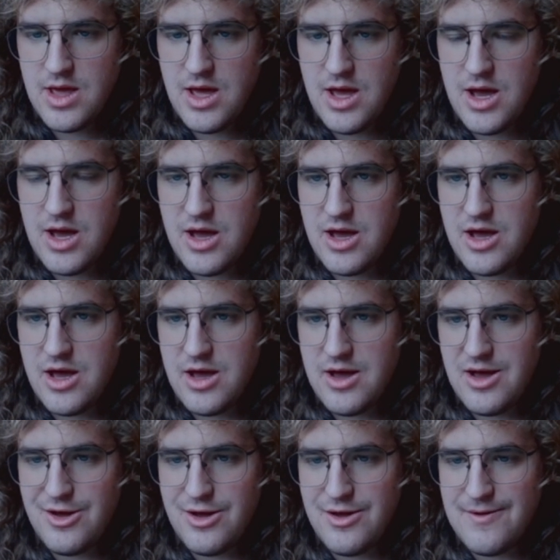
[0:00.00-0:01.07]

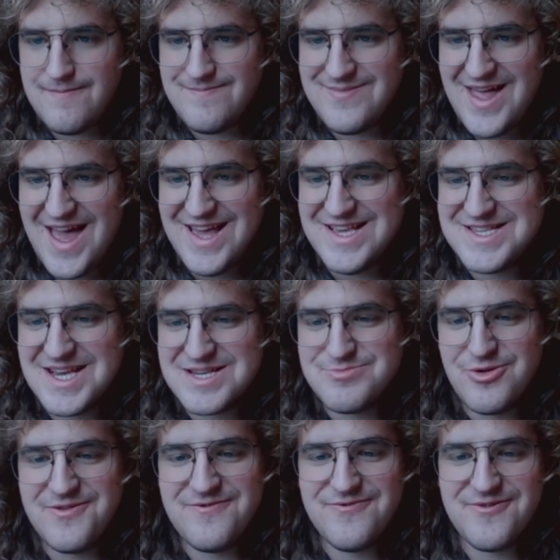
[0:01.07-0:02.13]

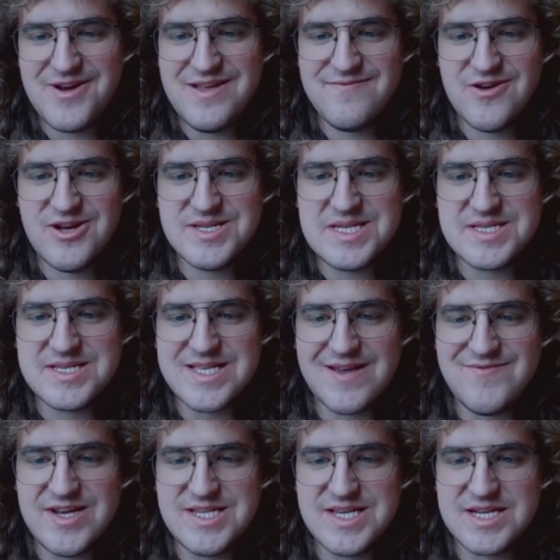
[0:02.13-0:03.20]
86.3 versus a
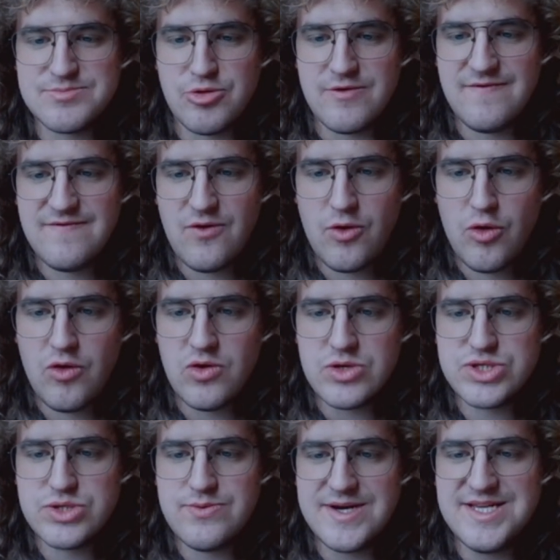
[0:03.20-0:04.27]
76.4.
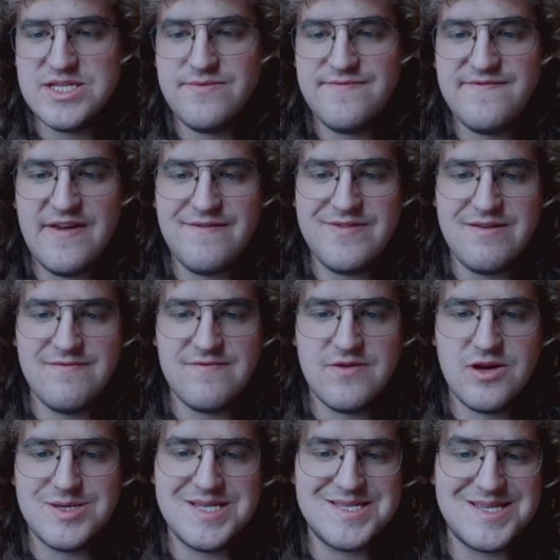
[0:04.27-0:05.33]
2250
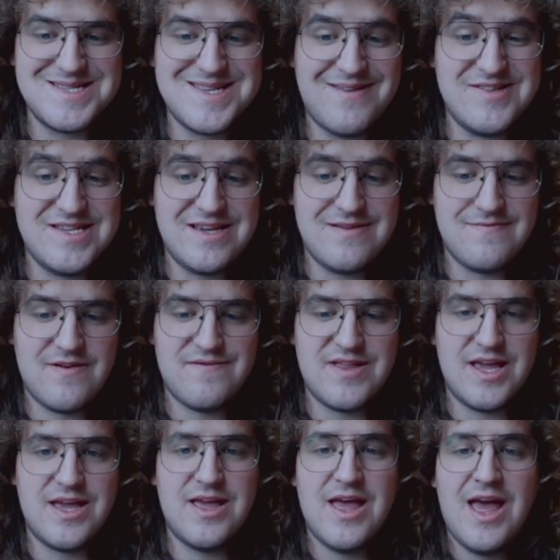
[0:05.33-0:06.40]
versus a
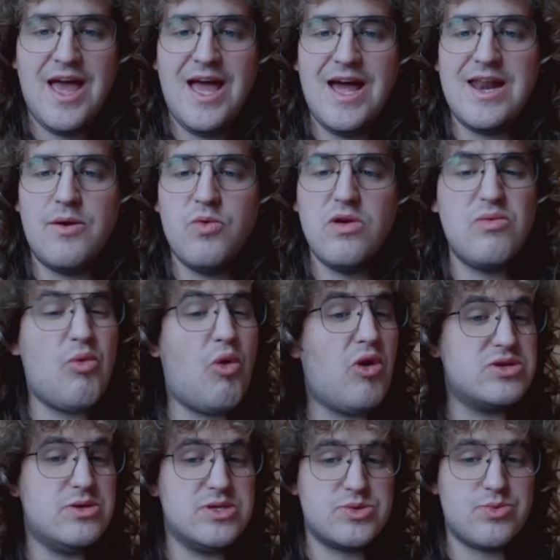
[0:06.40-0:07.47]
1750. And I will
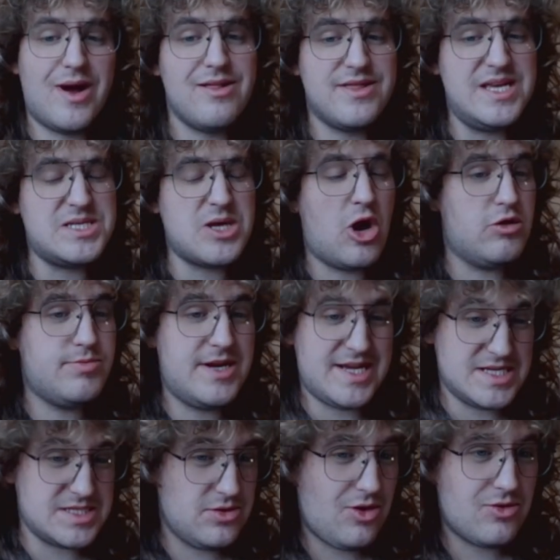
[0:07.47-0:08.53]
warn you as well, this
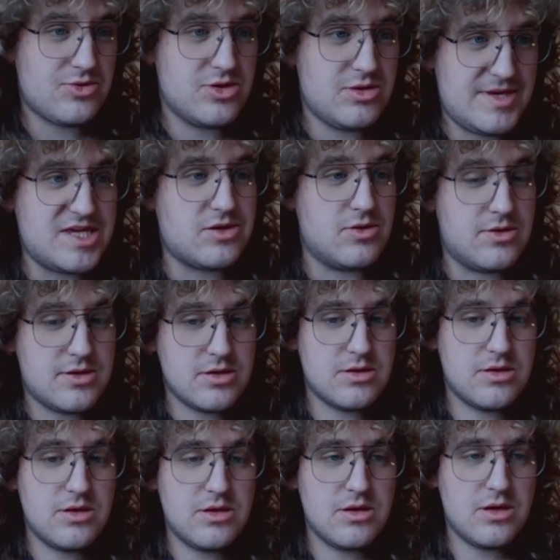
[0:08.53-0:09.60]
opening's not going to be good.
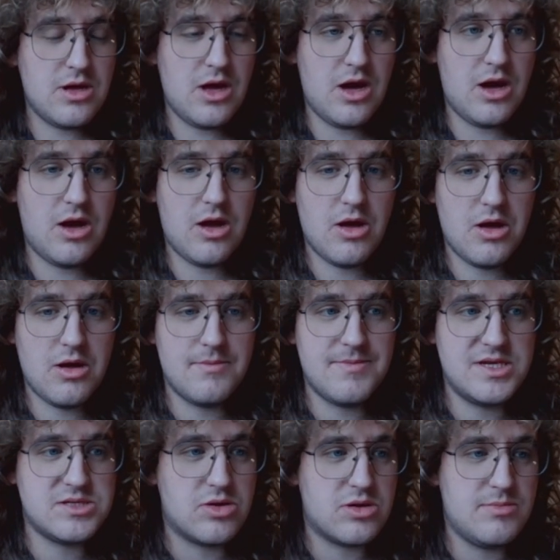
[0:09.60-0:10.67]

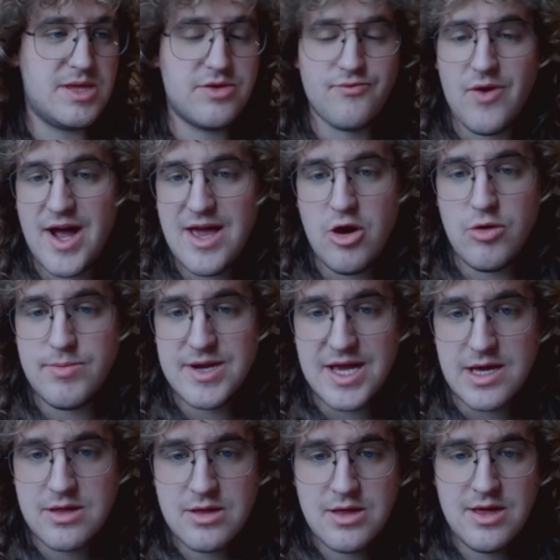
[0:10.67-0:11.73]
It's not going to be the right
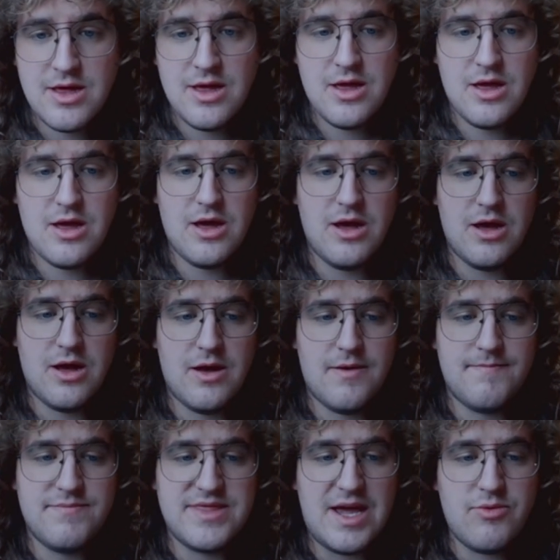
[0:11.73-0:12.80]
opening.
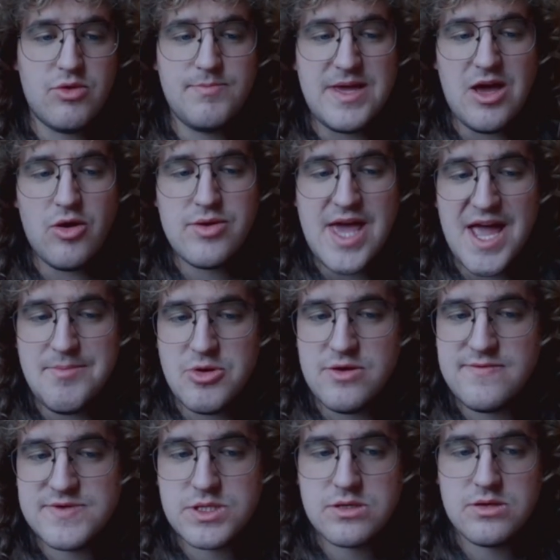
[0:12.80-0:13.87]
There will be okay
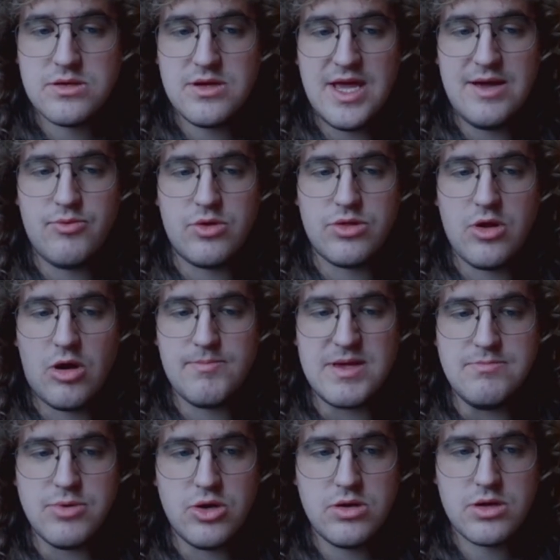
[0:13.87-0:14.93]
moves. It will not be
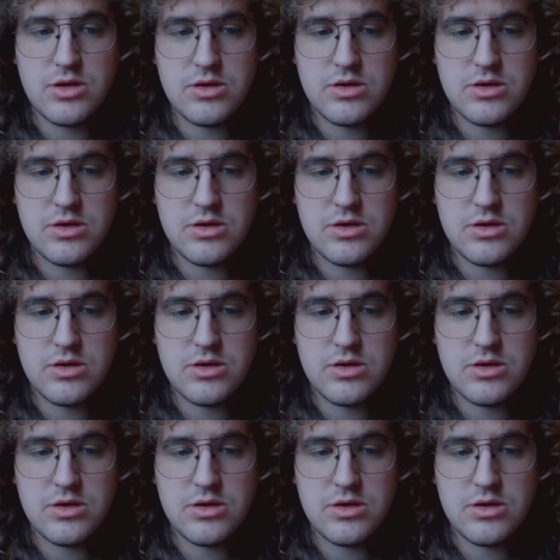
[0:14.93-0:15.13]
book.